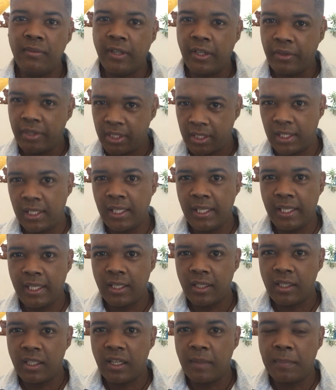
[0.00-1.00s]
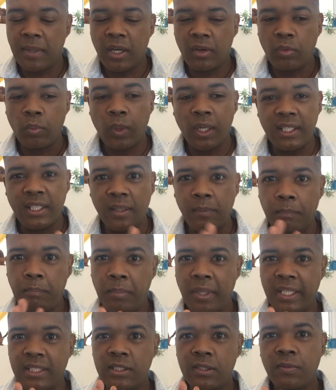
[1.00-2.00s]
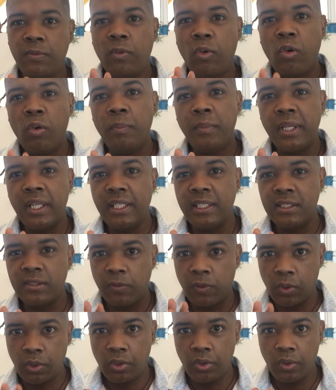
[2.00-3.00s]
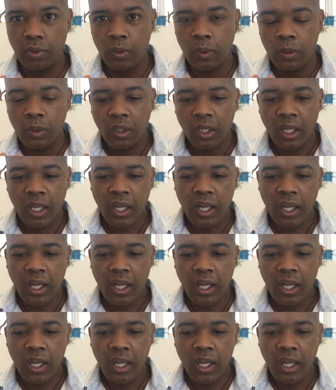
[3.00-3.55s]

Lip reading: very clear about what that best form is for you,